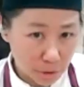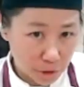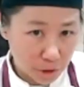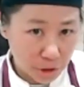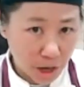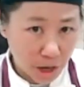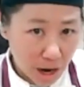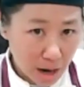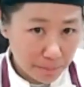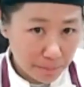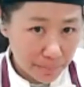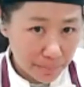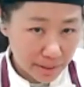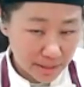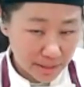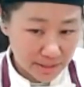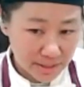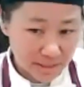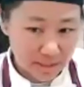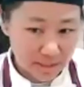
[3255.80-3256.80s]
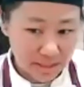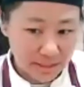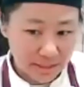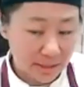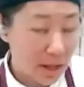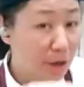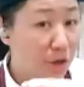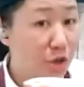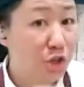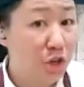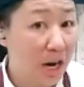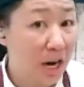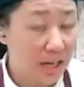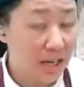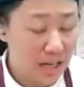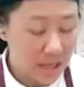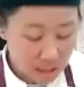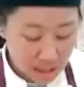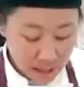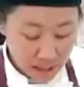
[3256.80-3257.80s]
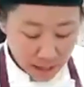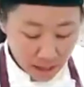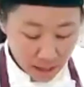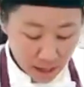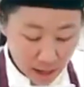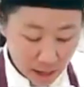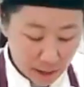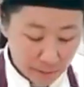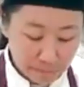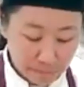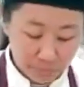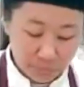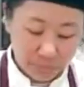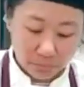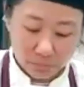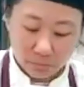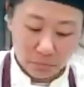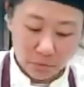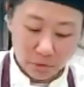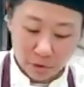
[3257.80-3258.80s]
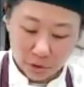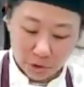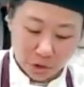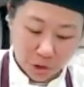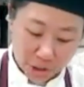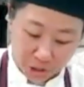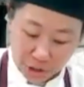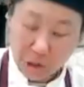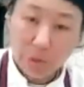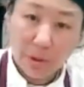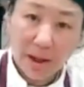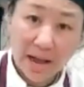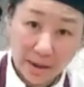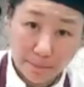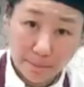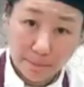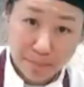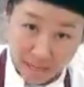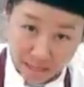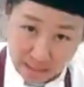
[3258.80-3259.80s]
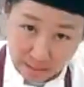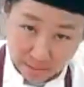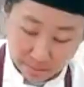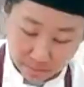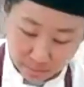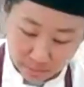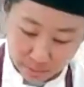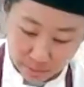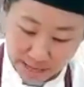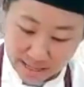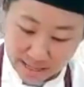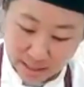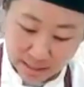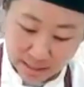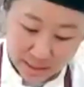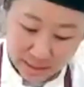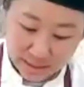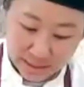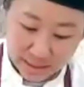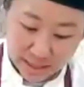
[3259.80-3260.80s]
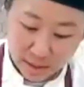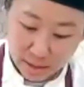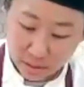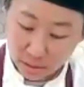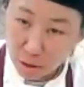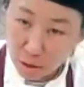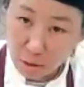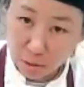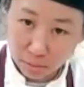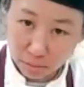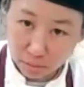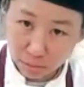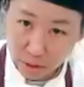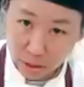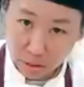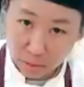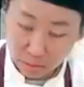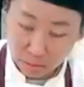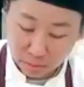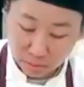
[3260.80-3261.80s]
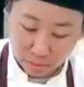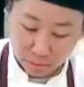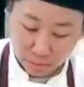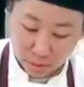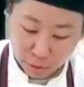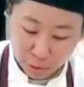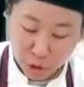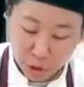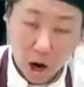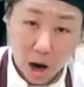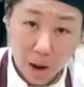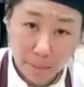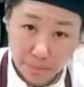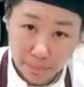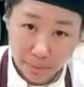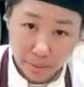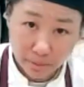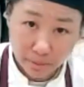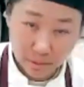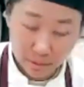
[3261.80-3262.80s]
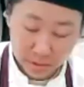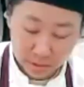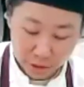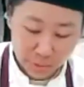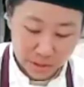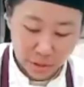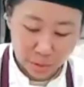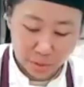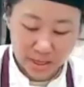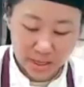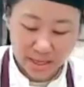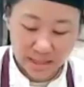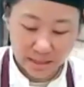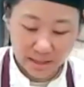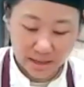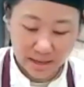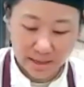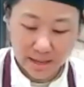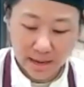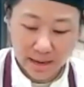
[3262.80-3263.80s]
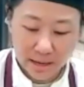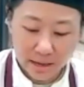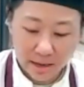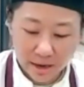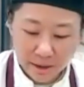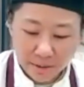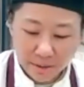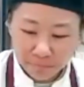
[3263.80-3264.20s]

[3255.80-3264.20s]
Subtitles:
colored top. It's not shiny. Just go ahead and bake them like this, like no top to it or anything like that.